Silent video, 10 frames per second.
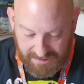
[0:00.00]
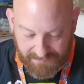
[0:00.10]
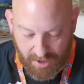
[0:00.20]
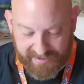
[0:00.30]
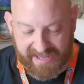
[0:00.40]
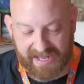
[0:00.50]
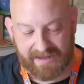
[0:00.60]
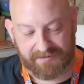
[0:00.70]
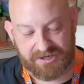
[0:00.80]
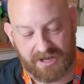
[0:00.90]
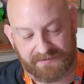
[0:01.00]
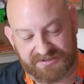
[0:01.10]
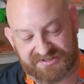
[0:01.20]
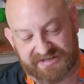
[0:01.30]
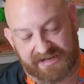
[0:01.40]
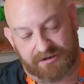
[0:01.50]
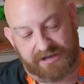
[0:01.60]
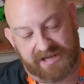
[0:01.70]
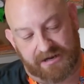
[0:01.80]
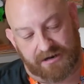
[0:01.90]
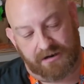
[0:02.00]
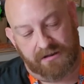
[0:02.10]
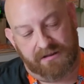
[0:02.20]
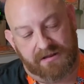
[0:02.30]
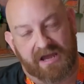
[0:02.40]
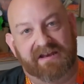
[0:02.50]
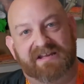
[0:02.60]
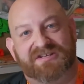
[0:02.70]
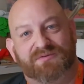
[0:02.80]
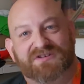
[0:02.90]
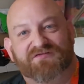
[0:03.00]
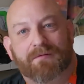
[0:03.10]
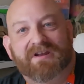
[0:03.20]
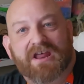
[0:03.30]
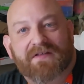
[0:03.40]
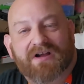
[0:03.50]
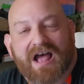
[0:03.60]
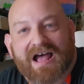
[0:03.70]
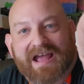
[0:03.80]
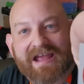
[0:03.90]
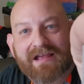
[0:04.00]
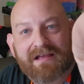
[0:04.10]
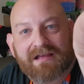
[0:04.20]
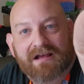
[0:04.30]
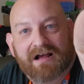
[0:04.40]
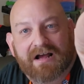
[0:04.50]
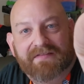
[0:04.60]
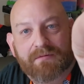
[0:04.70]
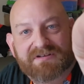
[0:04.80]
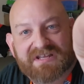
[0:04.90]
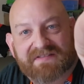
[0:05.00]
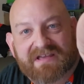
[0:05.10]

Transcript: Um, okay, I have another sticker here, and this was from another guy uh, that was at